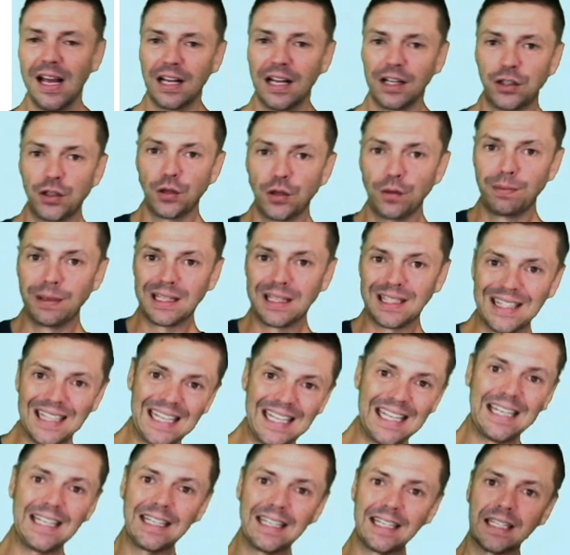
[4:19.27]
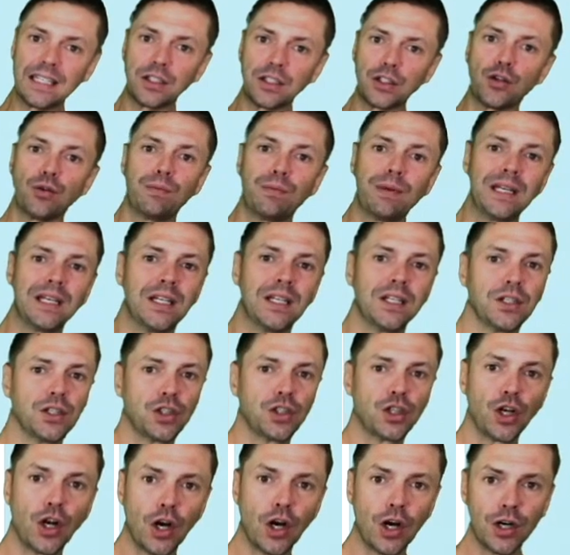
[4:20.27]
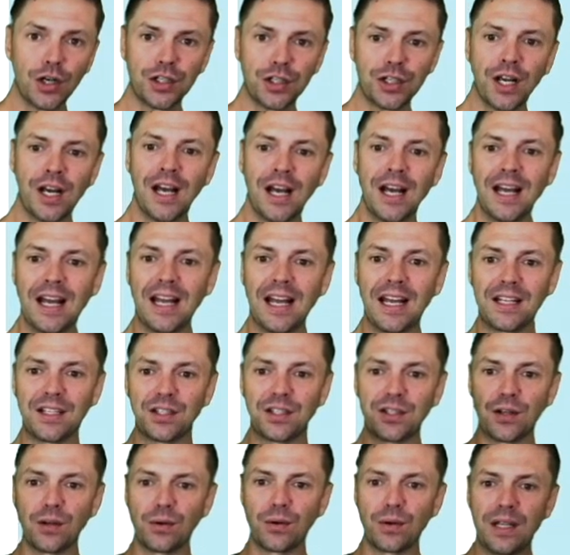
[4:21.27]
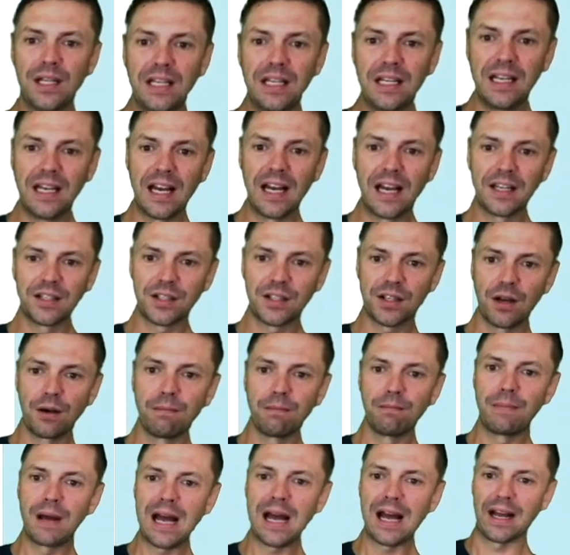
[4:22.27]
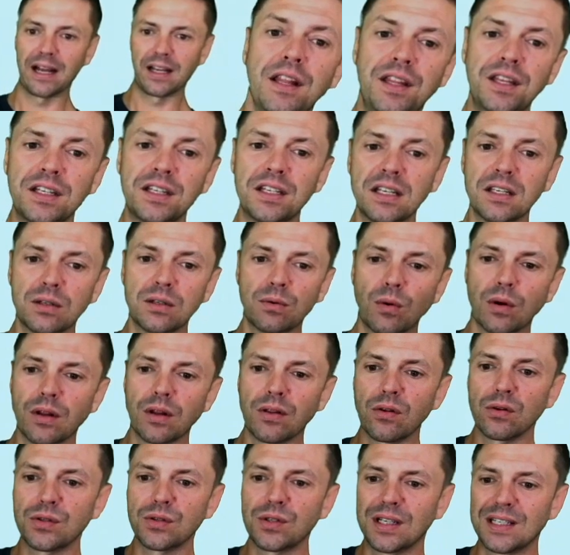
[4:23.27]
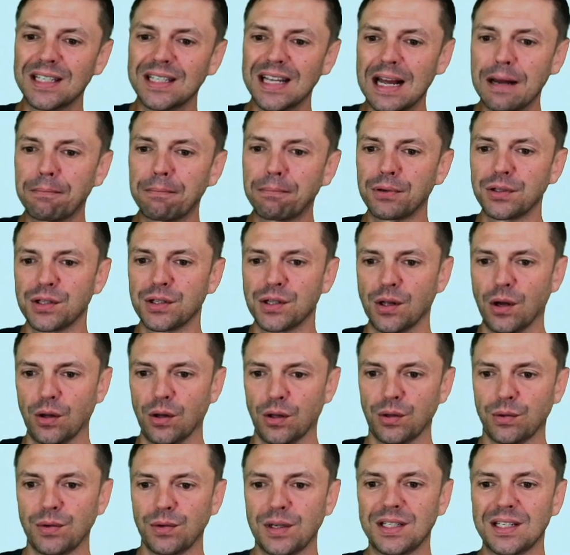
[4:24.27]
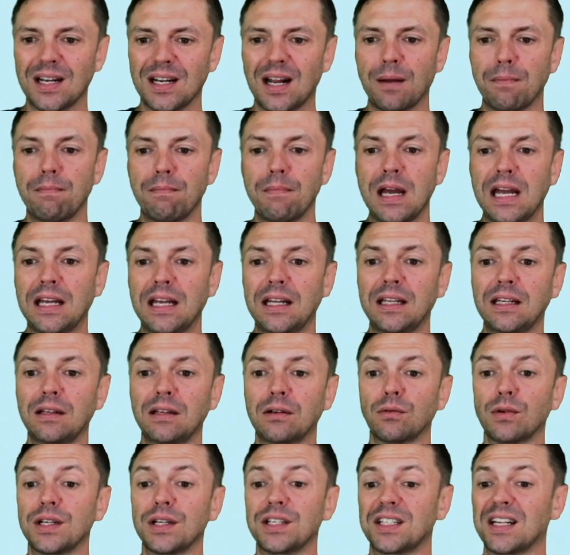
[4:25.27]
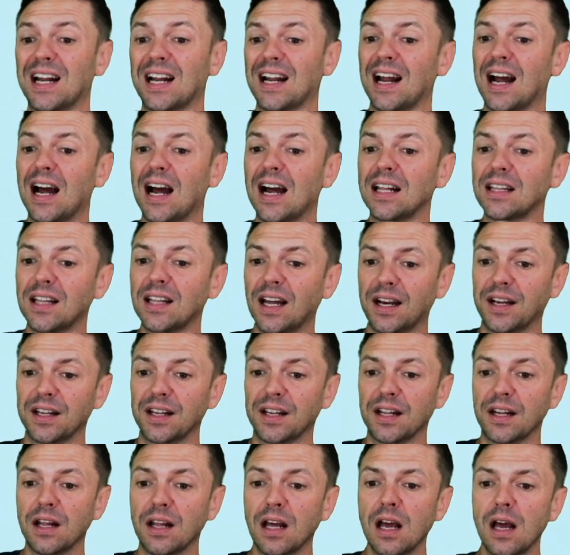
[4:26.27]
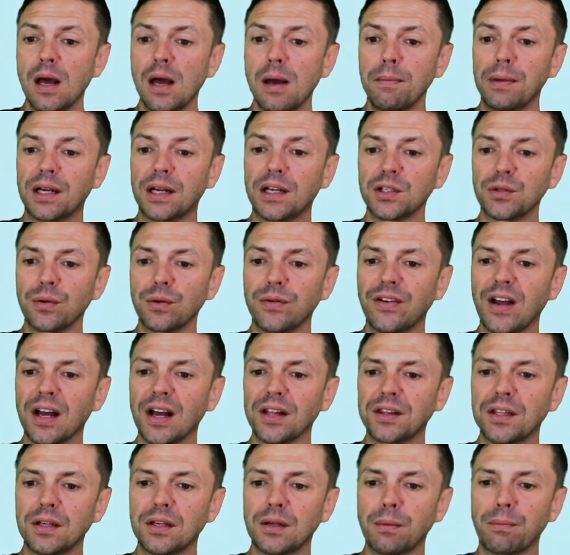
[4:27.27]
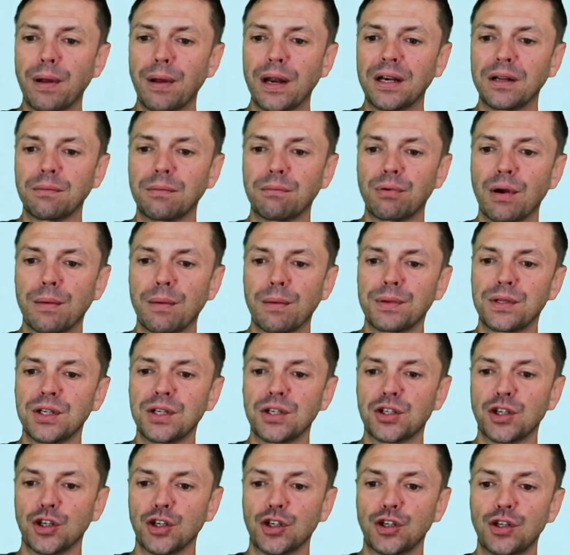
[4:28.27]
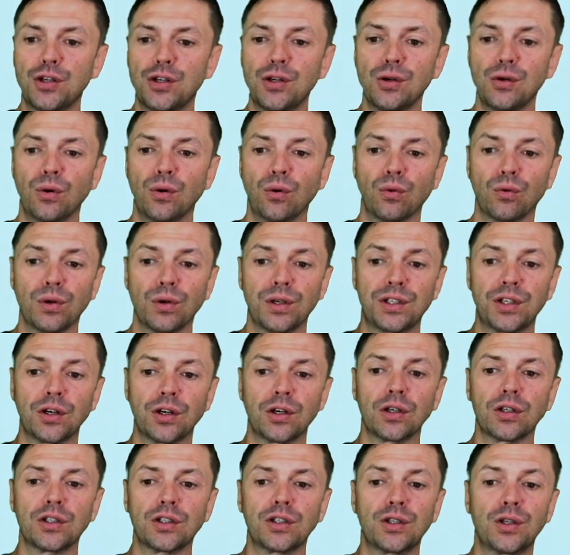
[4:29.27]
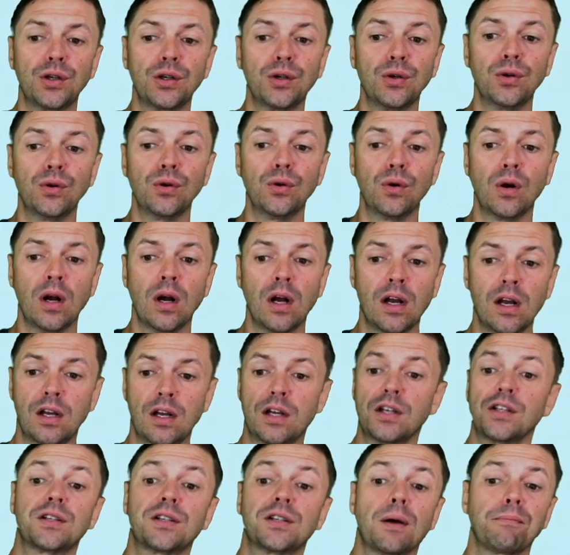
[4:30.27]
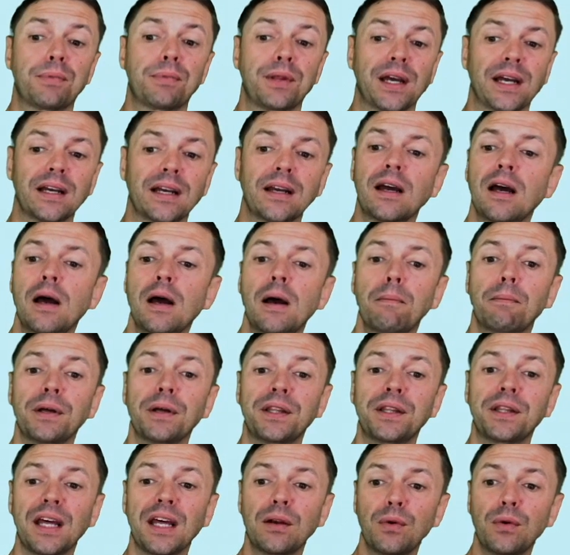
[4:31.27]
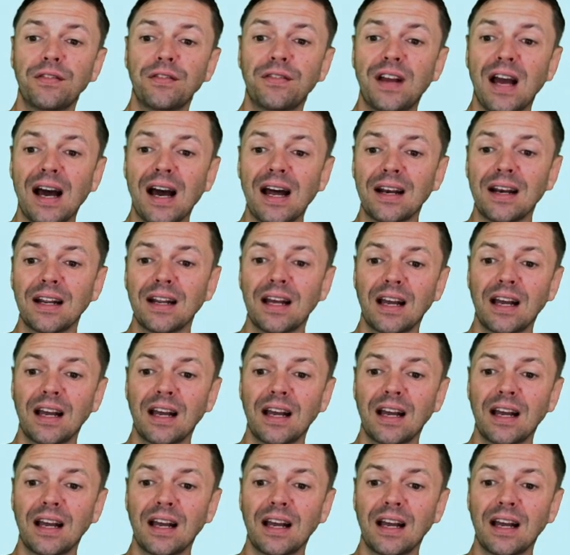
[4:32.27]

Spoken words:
to be leading it, to be in charge. And so he has come back. This is one of those examples, though, the main reason I highlighted it, because we've got the dependent preposition to, return to something, but then we've got